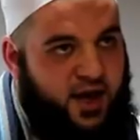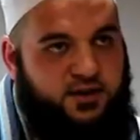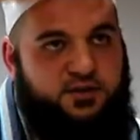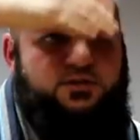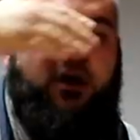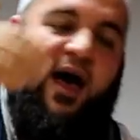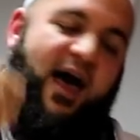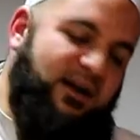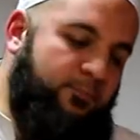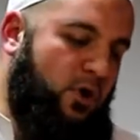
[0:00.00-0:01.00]
and I
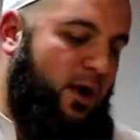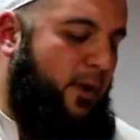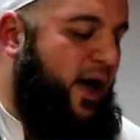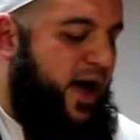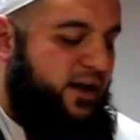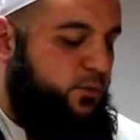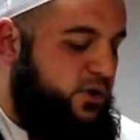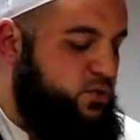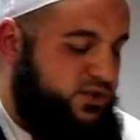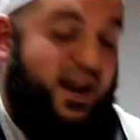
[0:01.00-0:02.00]
had a book in my hand
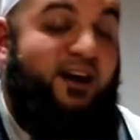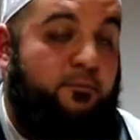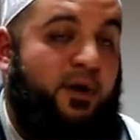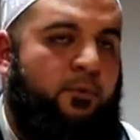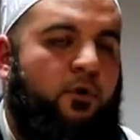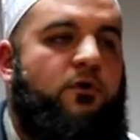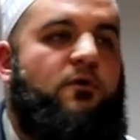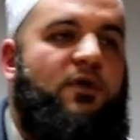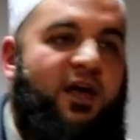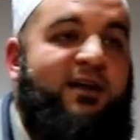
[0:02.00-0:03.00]
which was an Arabic book,
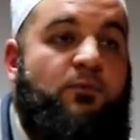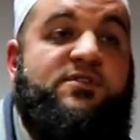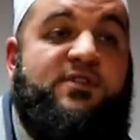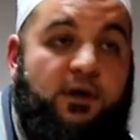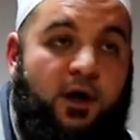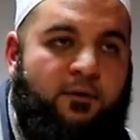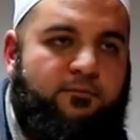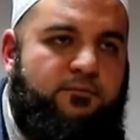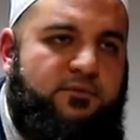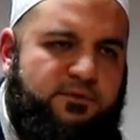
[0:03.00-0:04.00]
Ilm al-Sigha,
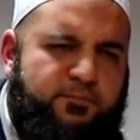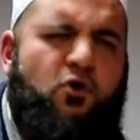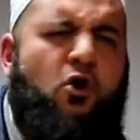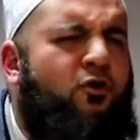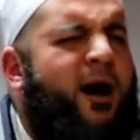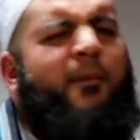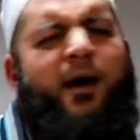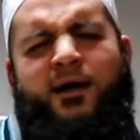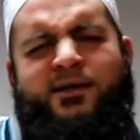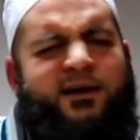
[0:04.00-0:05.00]
book on
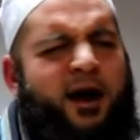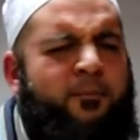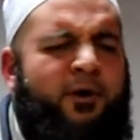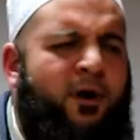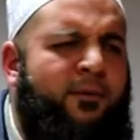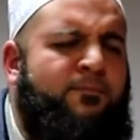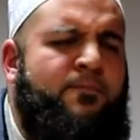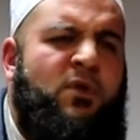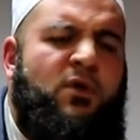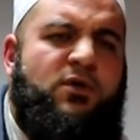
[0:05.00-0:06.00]
grammar, Arabic grammar.
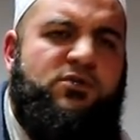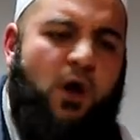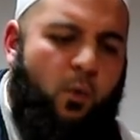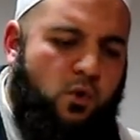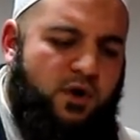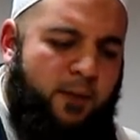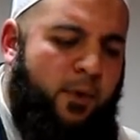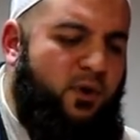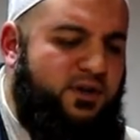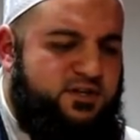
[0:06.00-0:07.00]
So I
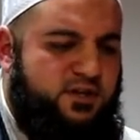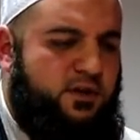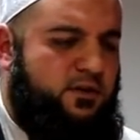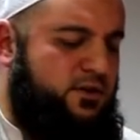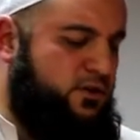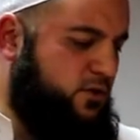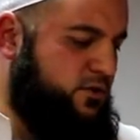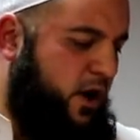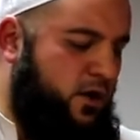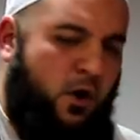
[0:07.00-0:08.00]
bowl into the
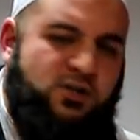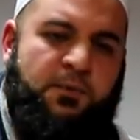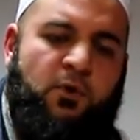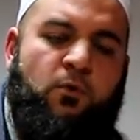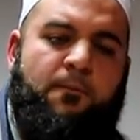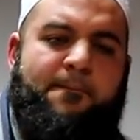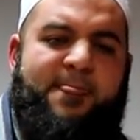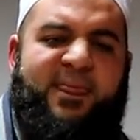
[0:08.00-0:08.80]
hospital